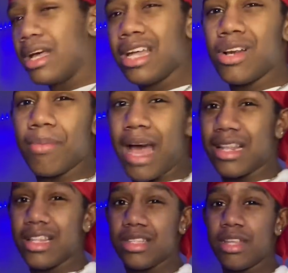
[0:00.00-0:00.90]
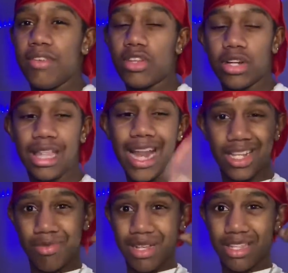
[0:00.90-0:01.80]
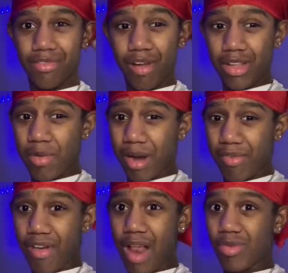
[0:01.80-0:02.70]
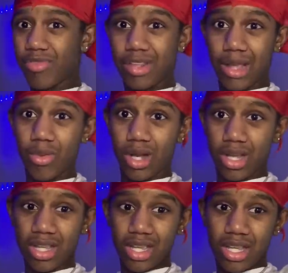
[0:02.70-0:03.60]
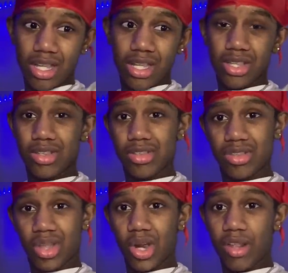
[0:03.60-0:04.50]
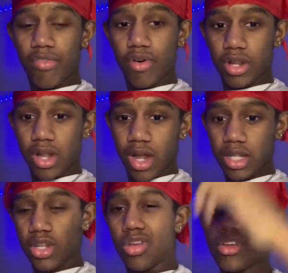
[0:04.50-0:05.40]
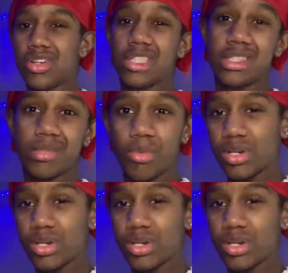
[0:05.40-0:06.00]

it don't matter. These TVs aren't that expensive. You can probably find one for like, what? $30, $40? Oh, no. It's a smart